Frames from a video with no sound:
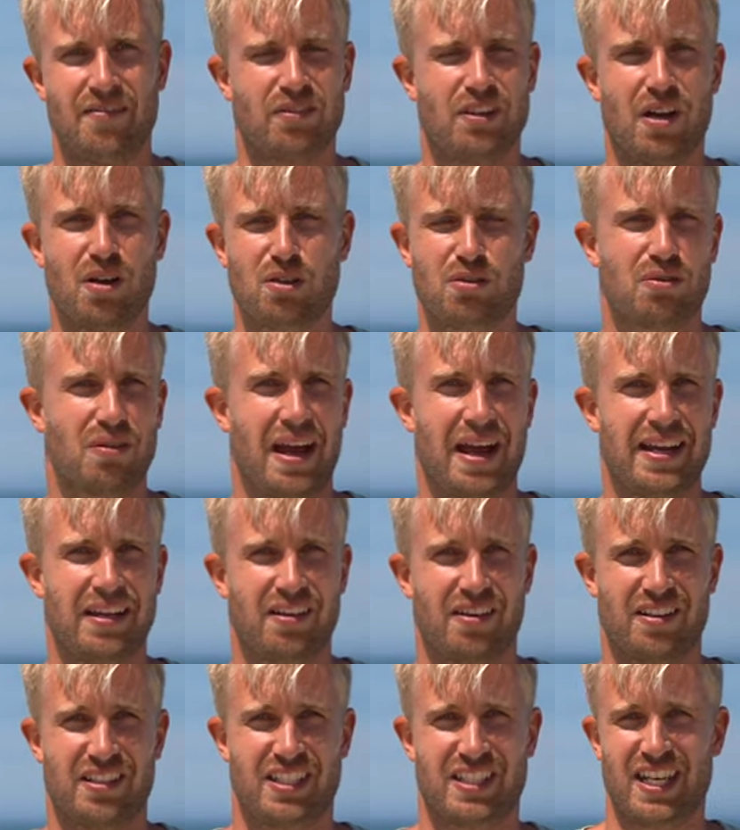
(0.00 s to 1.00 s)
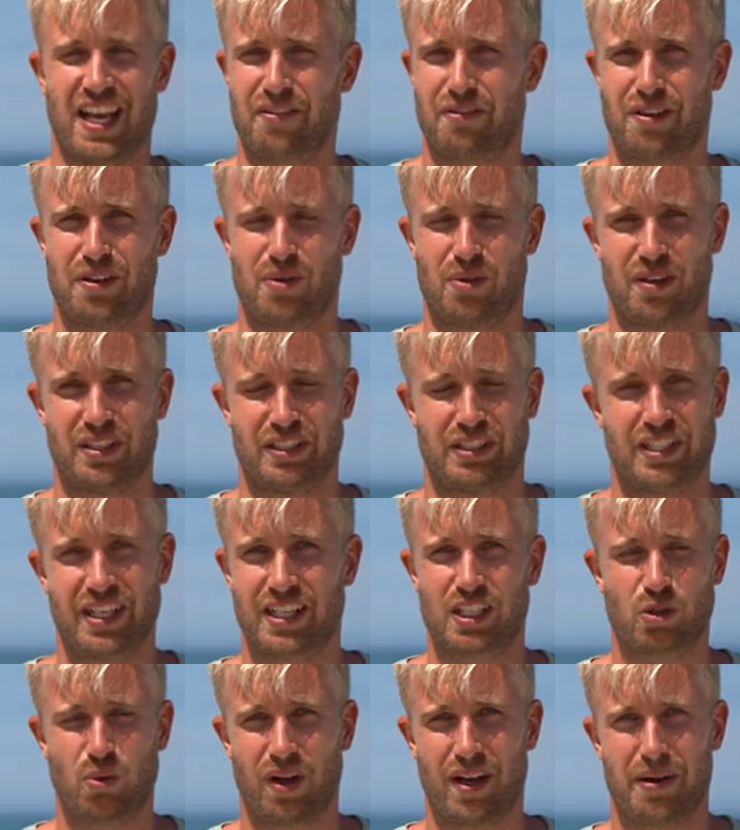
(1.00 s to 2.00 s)
Don't try it on a 7 or a
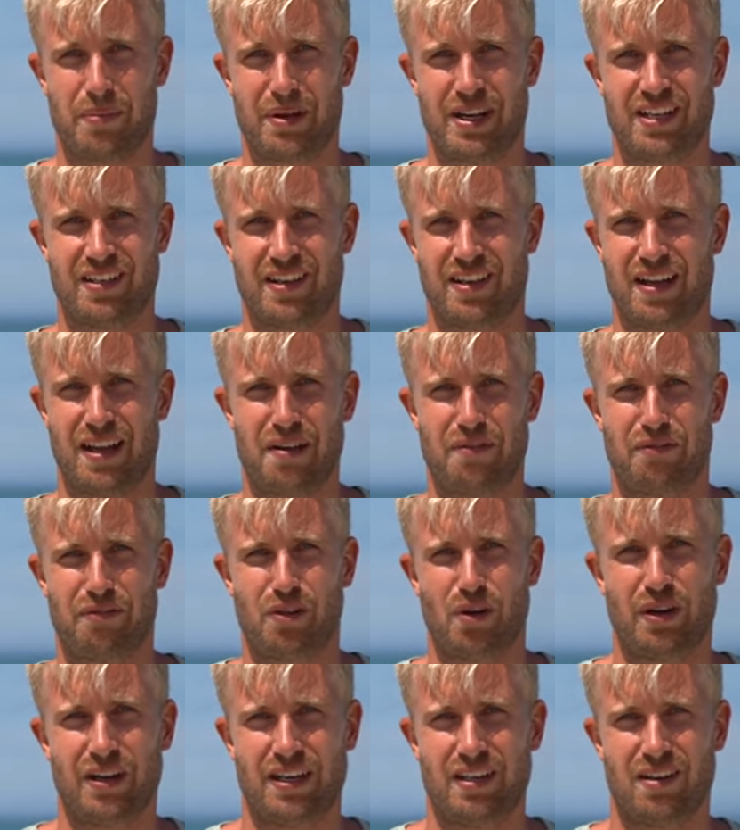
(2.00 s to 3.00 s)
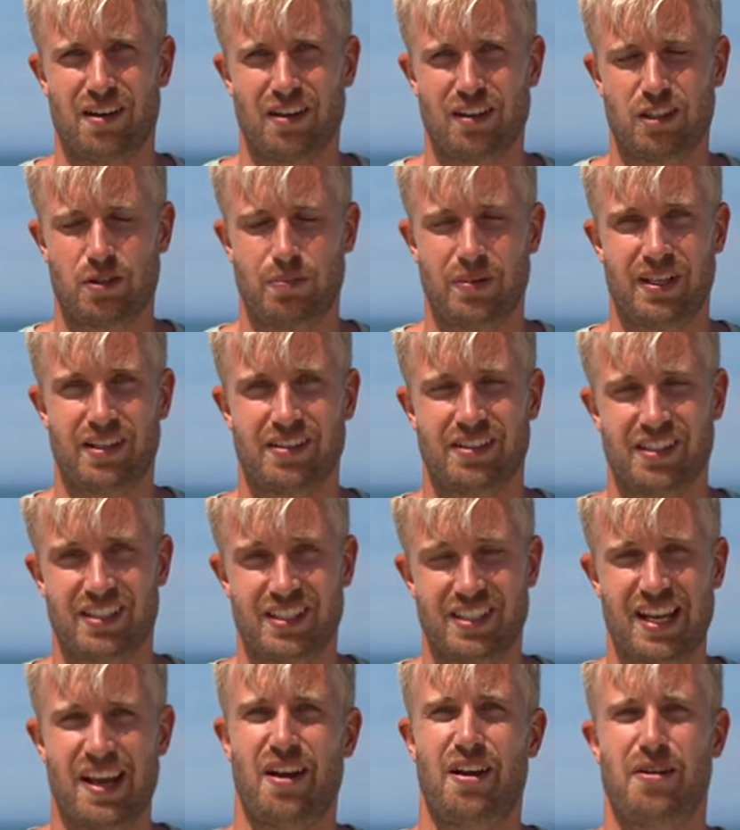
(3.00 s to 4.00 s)
6 square meter in 30 knots because the
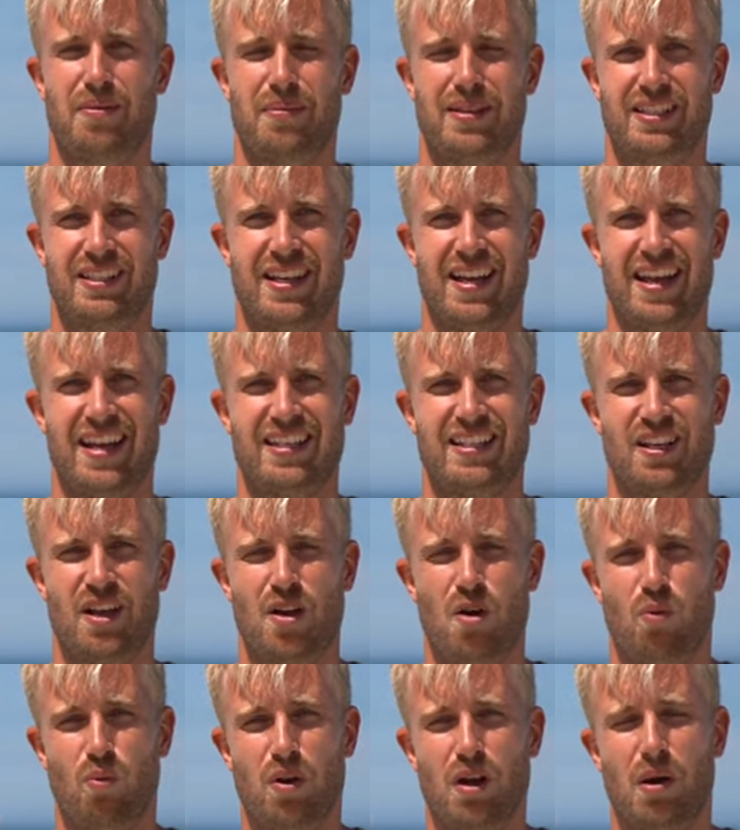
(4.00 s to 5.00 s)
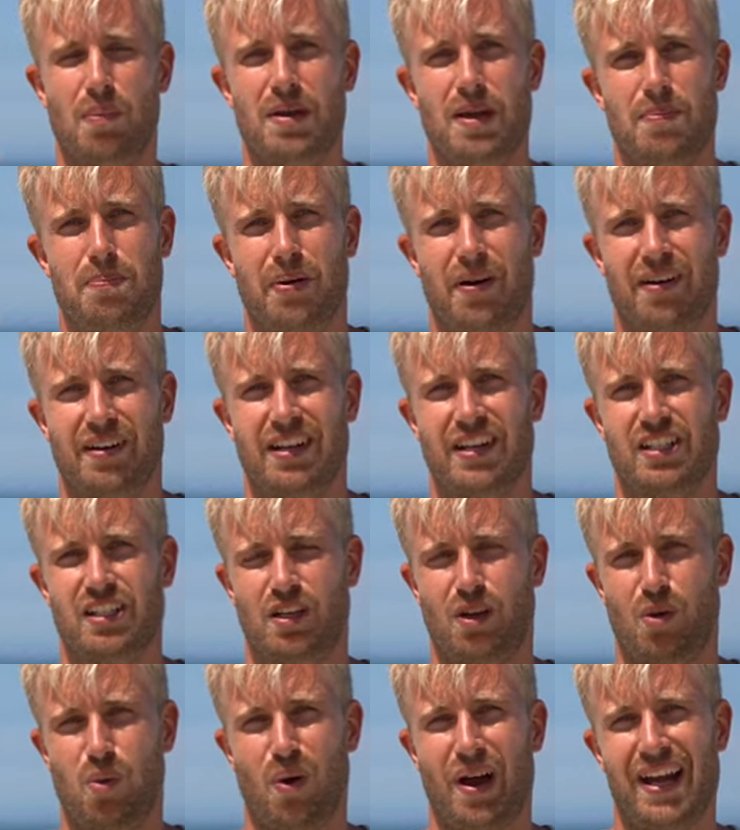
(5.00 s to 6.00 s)
steering mistakes will be
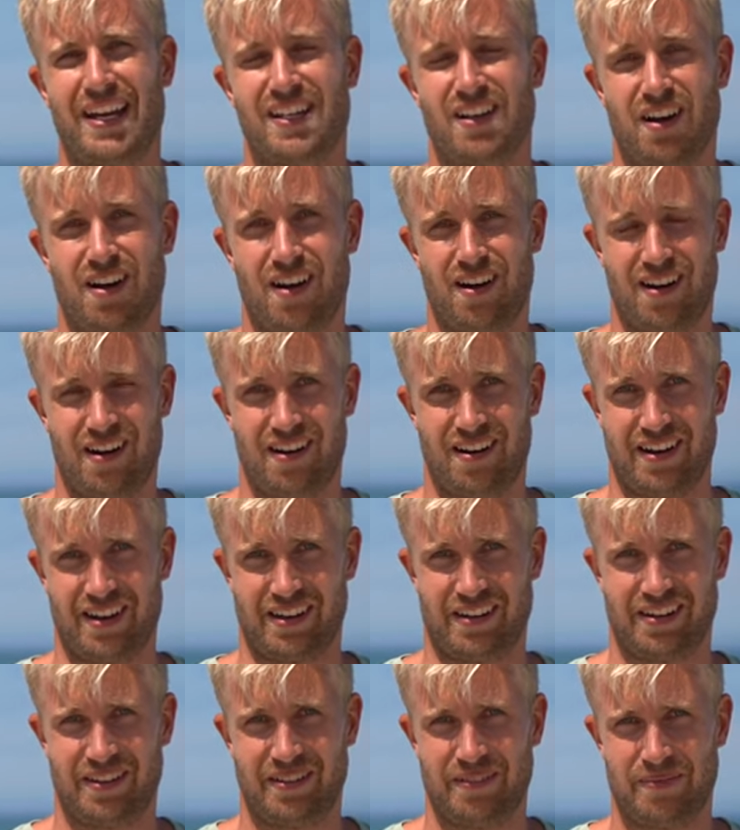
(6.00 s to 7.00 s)
punished quite hard.